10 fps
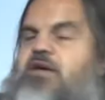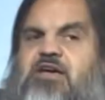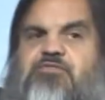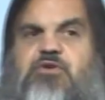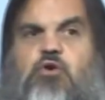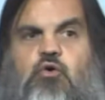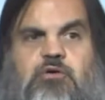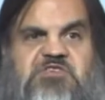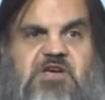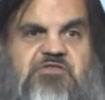Every
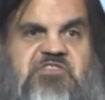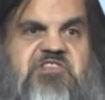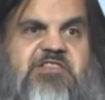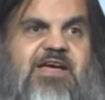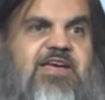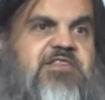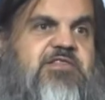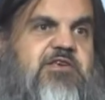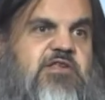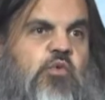horizontal
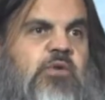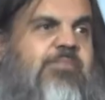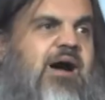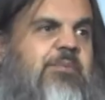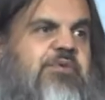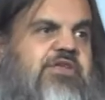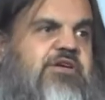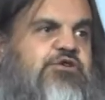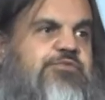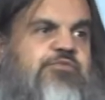slice is one
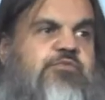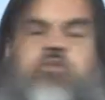population.